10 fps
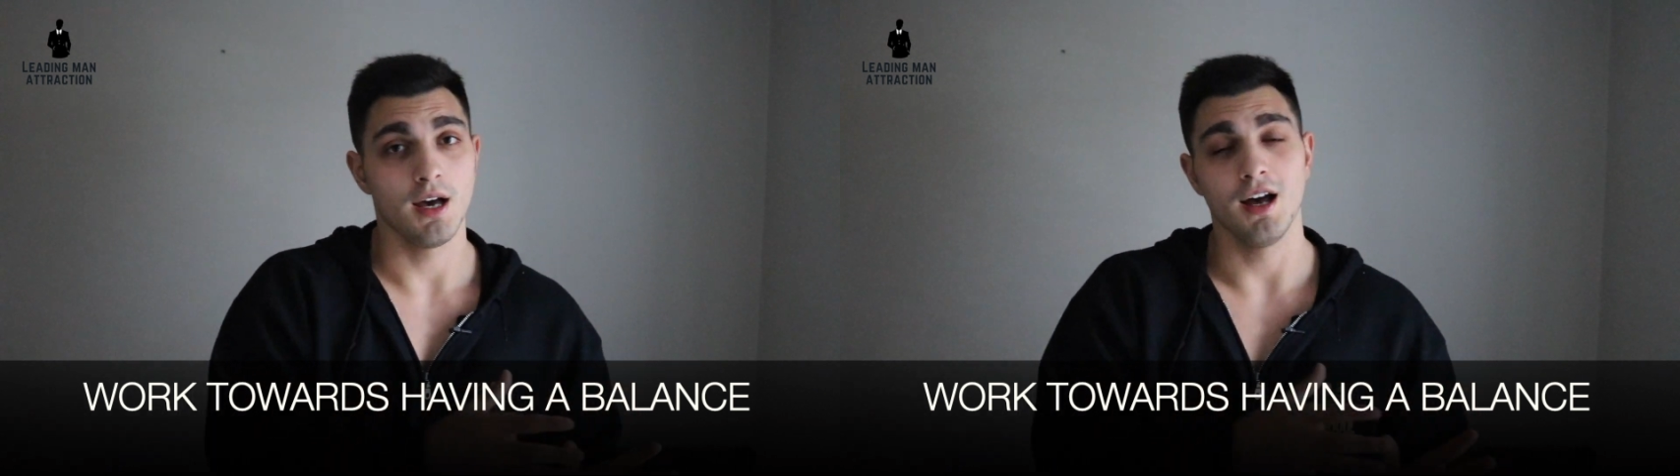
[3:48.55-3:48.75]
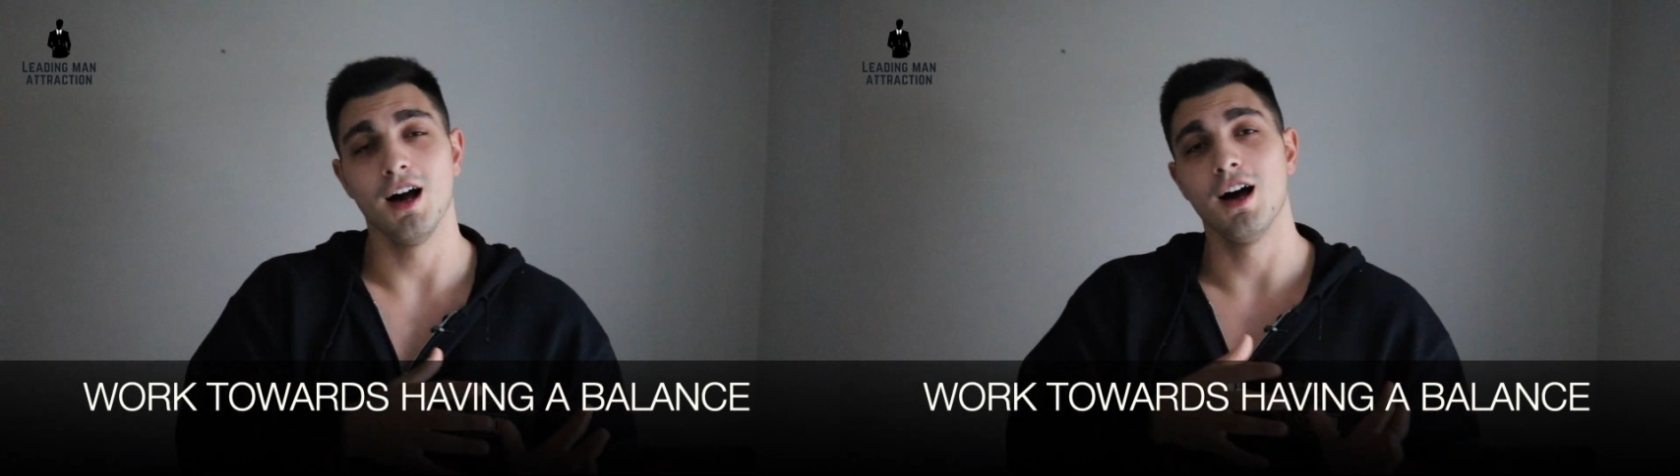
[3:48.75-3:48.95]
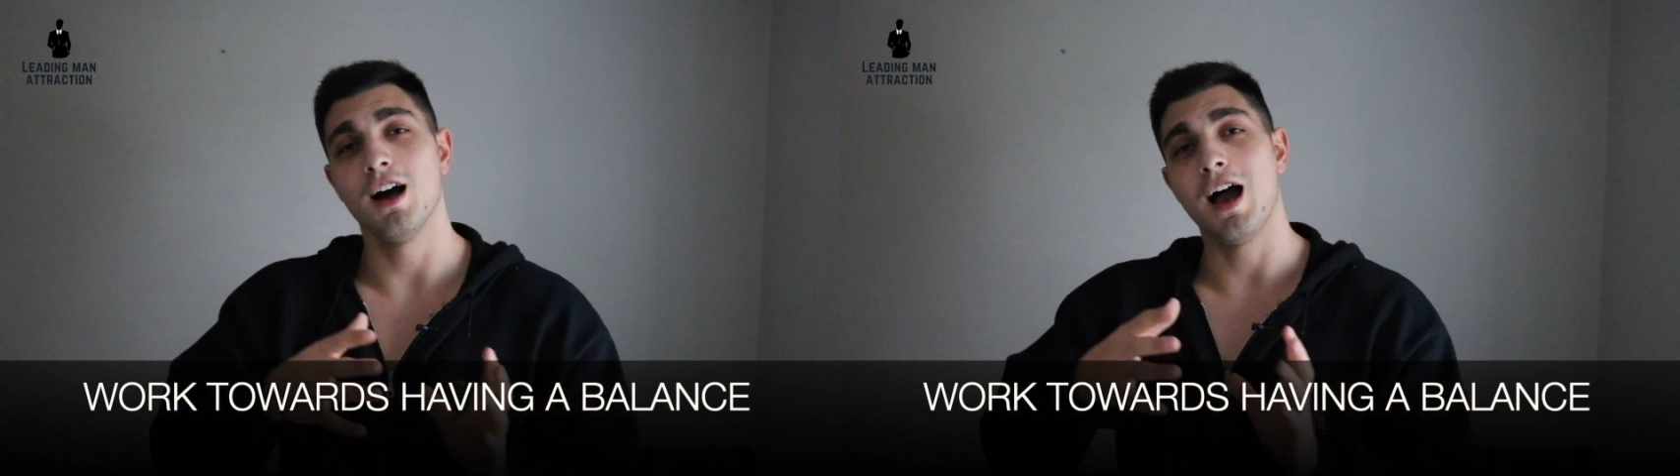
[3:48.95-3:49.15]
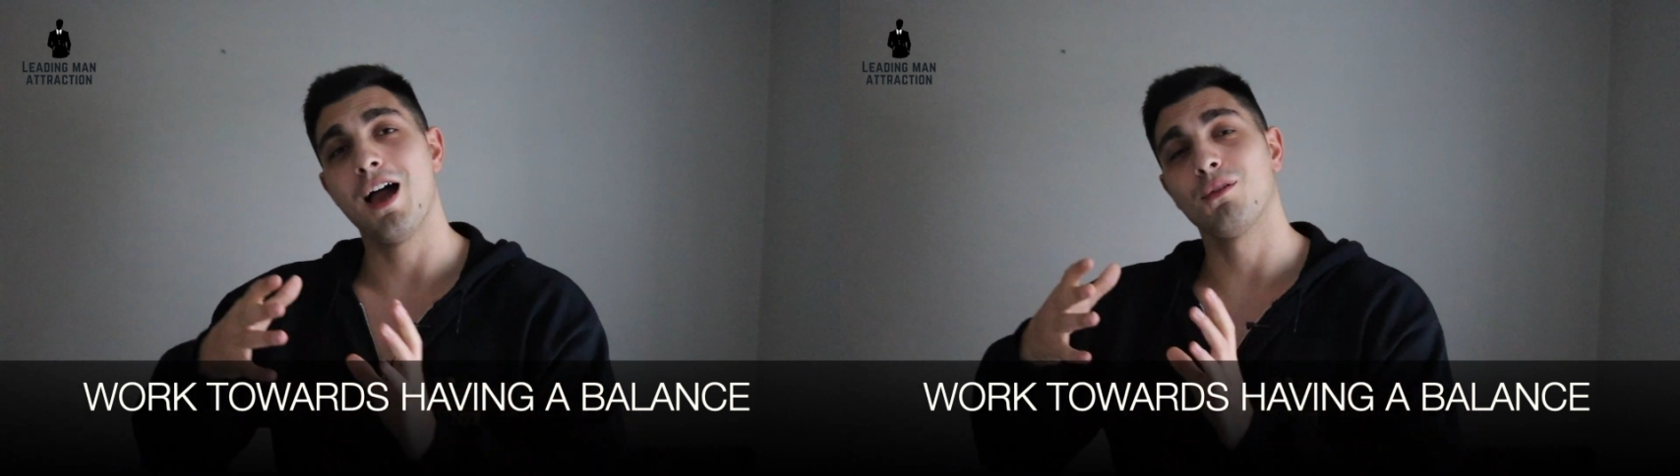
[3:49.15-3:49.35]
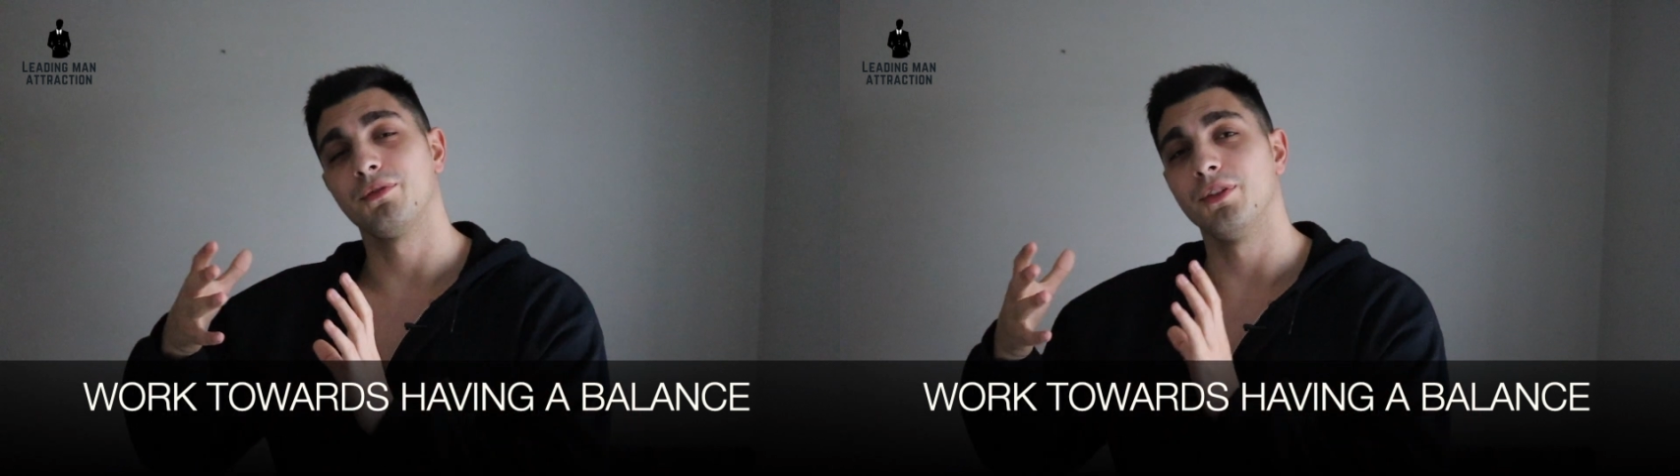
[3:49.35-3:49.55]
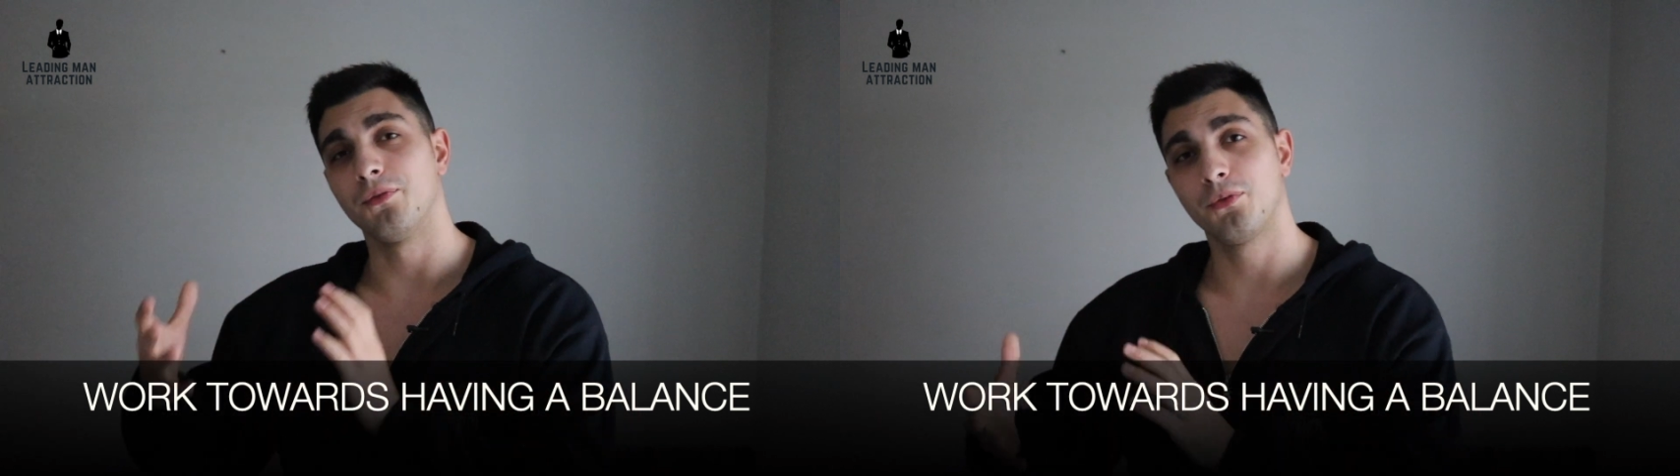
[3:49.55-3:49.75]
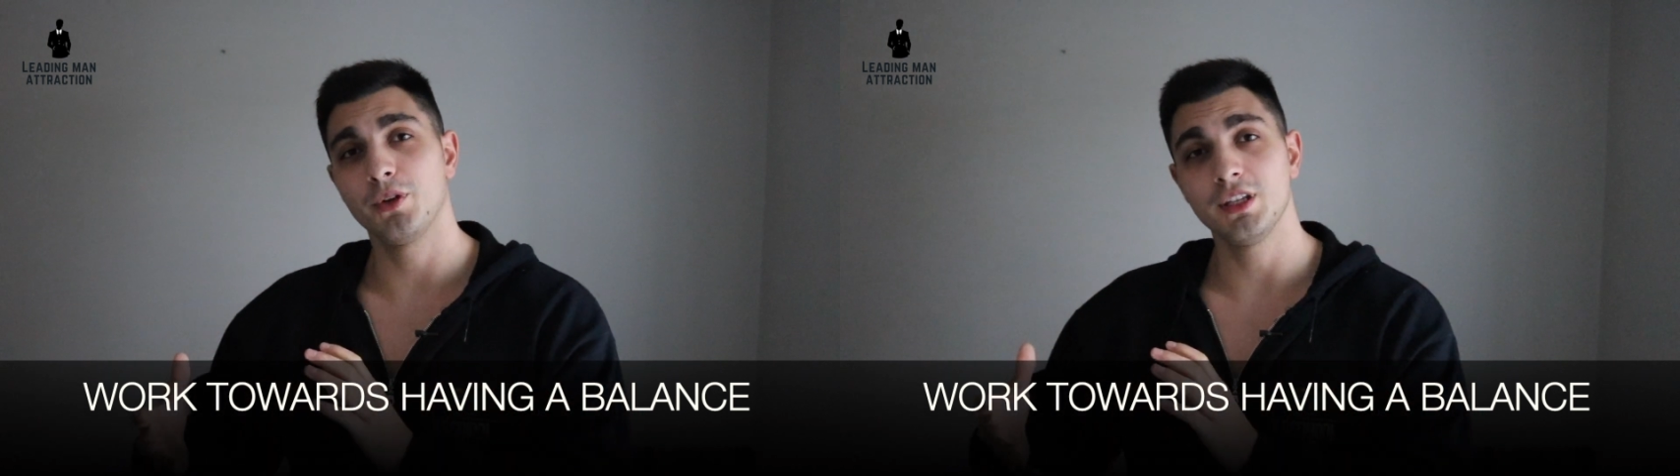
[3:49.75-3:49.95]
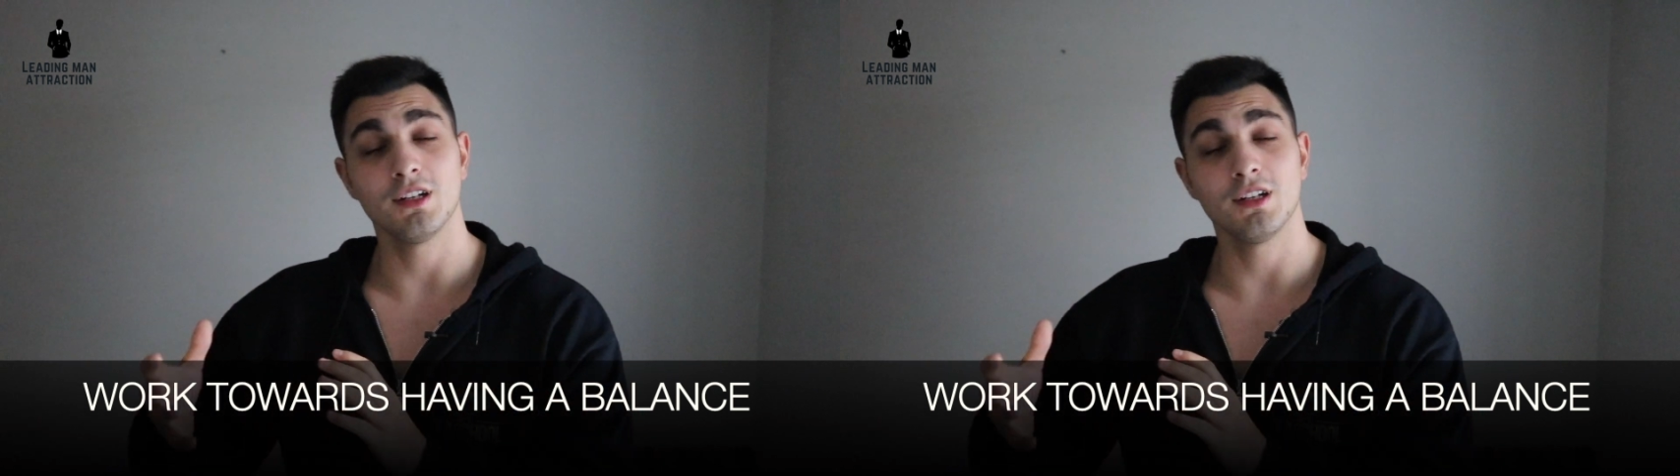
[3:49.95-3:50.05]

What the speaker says: out of the three,